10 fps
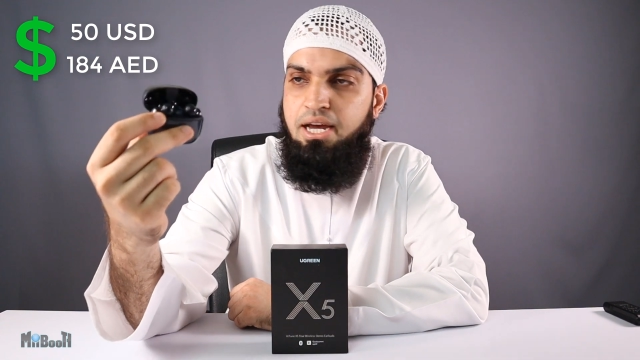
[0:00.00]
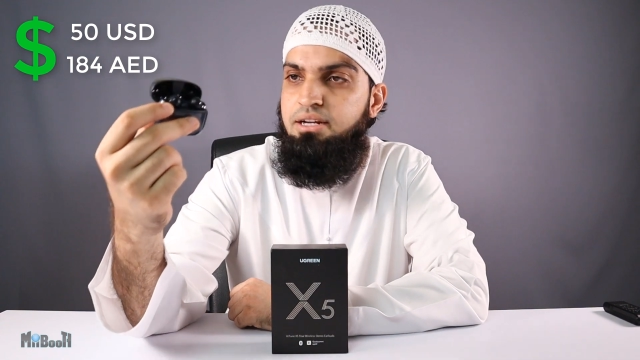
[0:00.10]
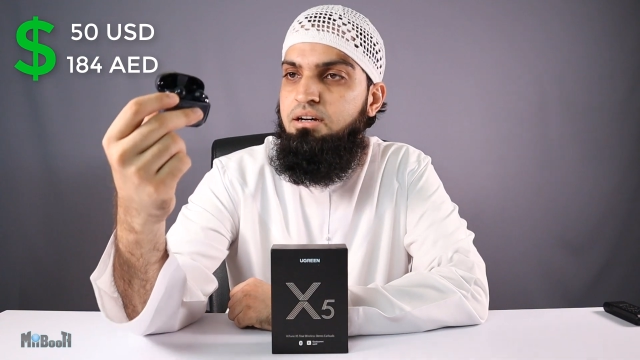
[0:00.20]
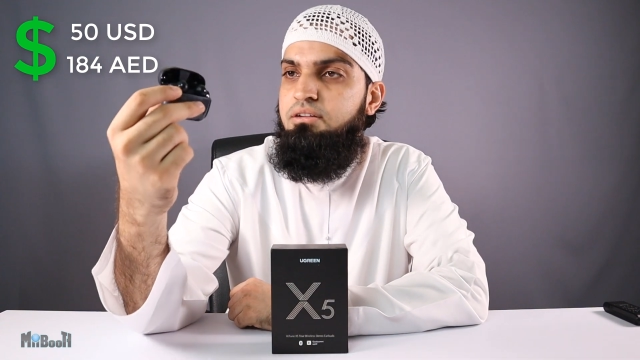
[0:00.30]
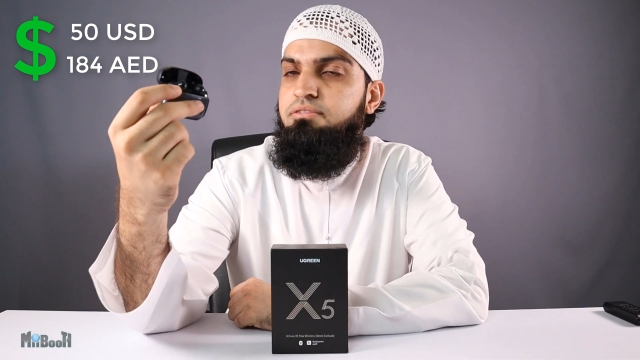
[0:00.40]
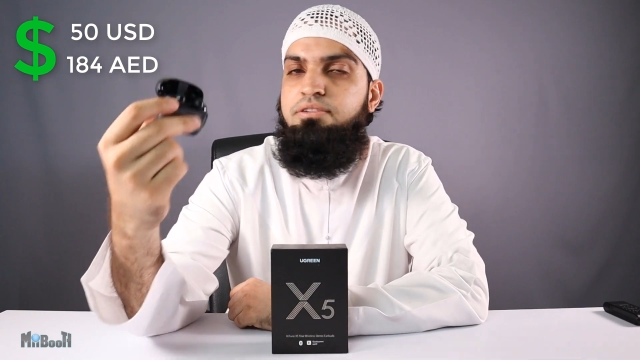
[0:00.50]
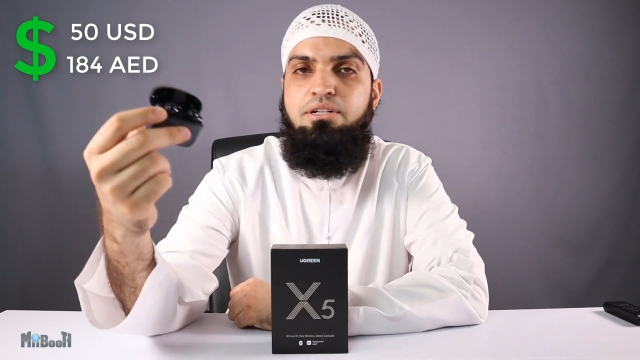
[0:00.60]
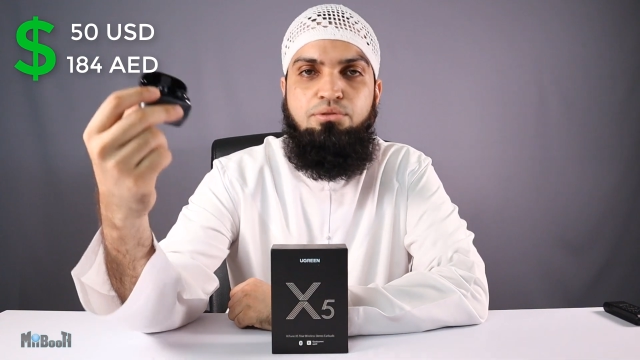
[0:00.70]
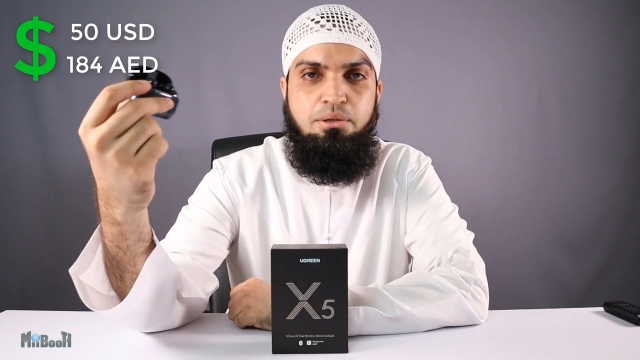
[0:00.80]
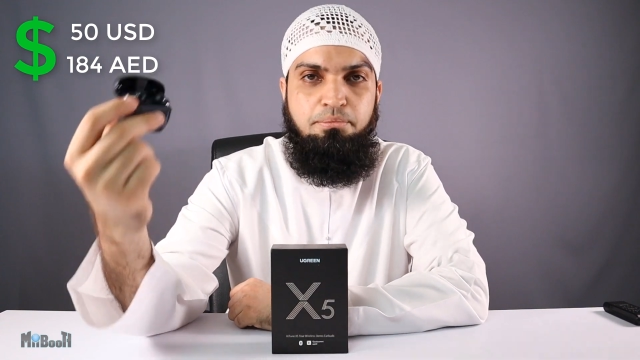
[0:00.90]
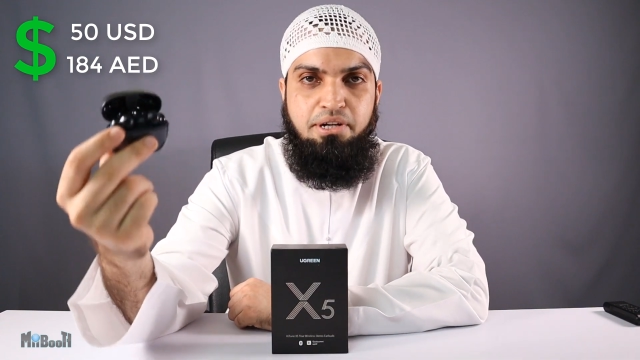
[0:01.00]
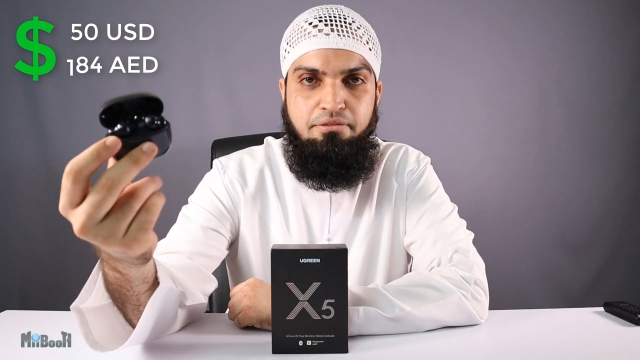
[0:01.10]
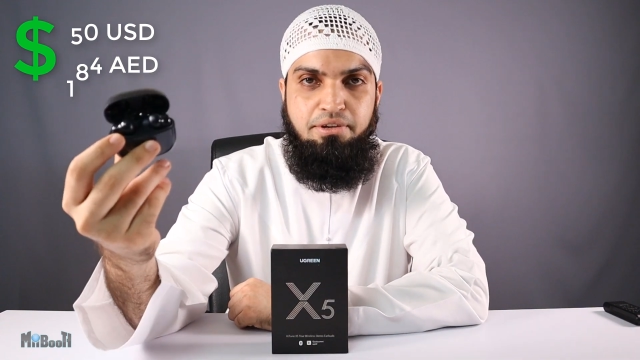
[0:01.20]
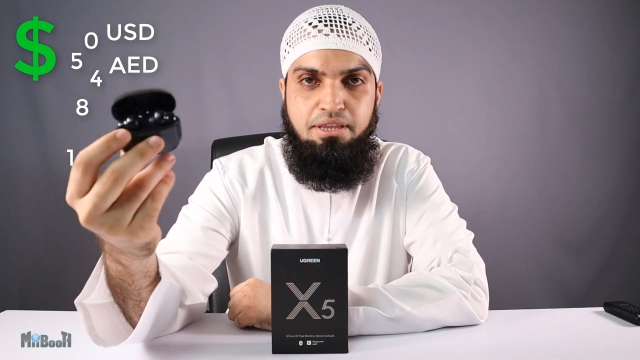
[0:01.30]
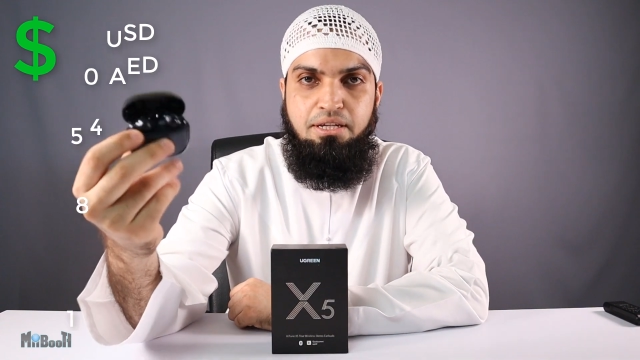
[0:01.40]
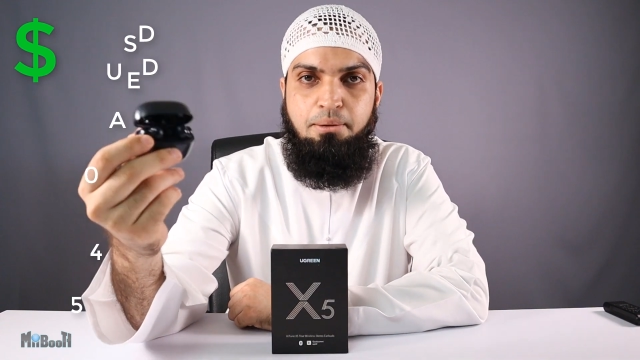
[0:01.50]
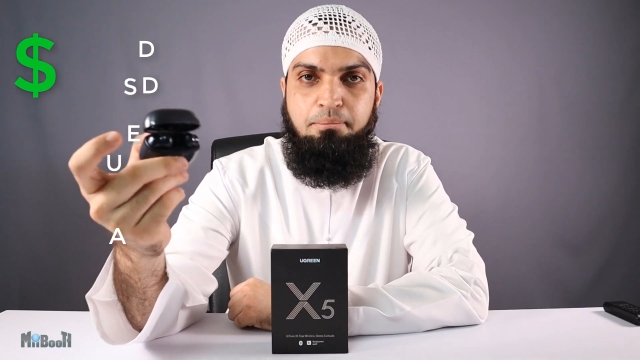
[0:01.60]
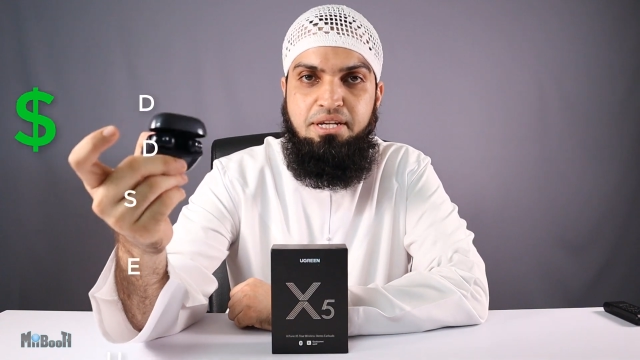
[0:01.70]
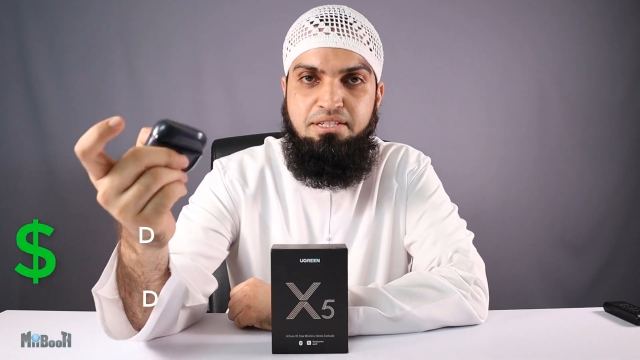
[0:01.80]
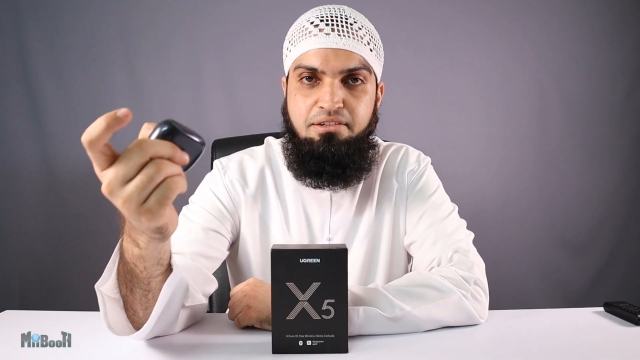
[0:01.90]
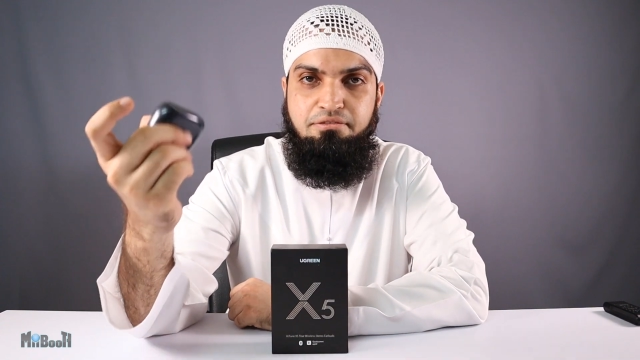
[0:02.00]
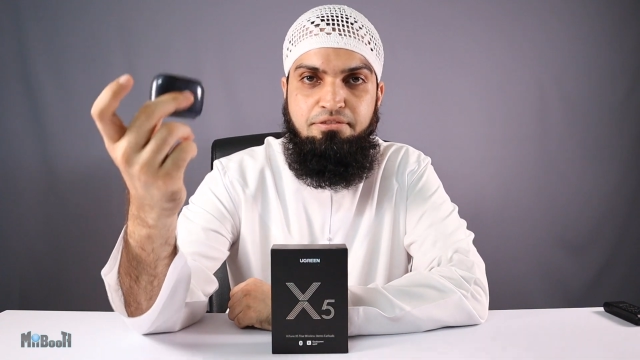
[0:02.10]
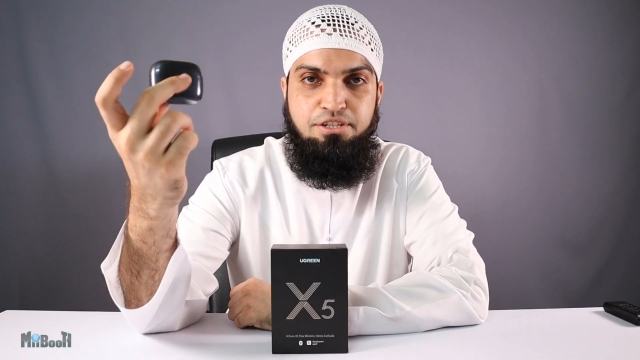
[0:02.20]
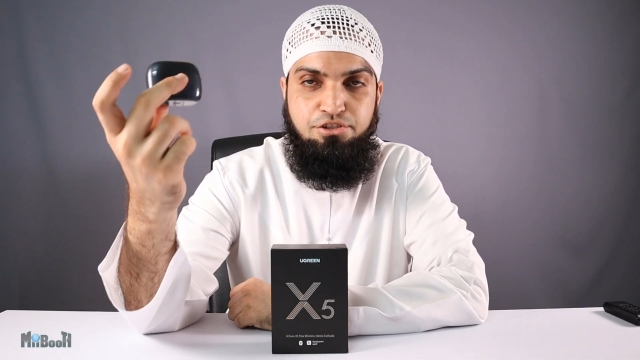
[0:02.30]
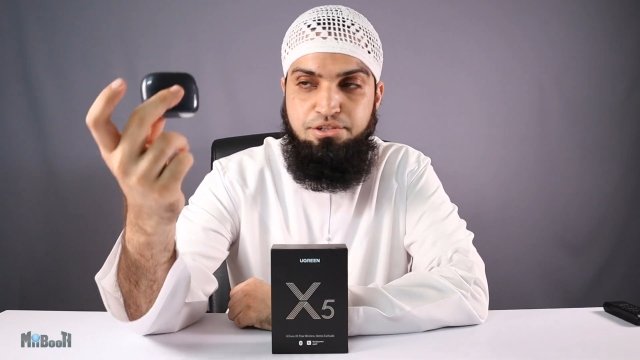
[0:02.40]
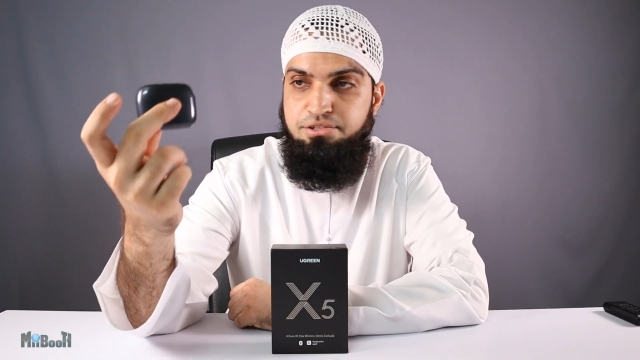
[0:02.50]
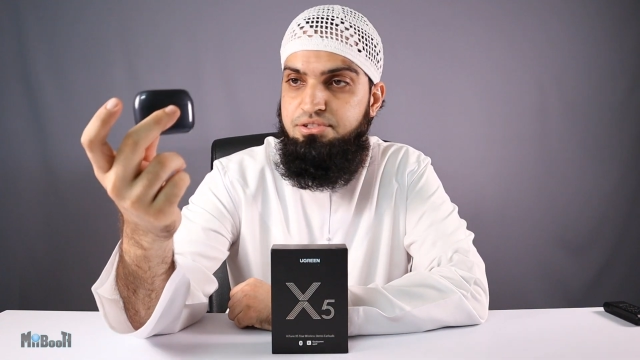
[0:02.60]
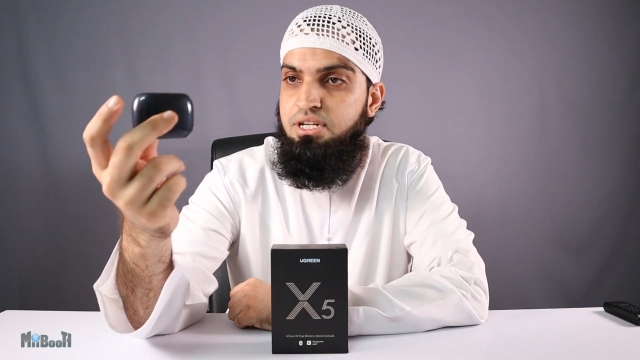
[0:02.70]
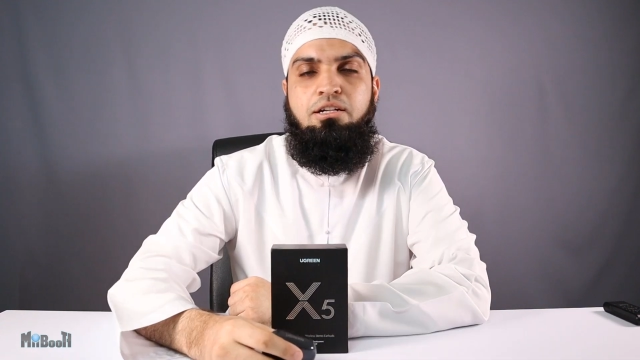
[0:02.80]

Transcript: and are filled to the brim with amazing features.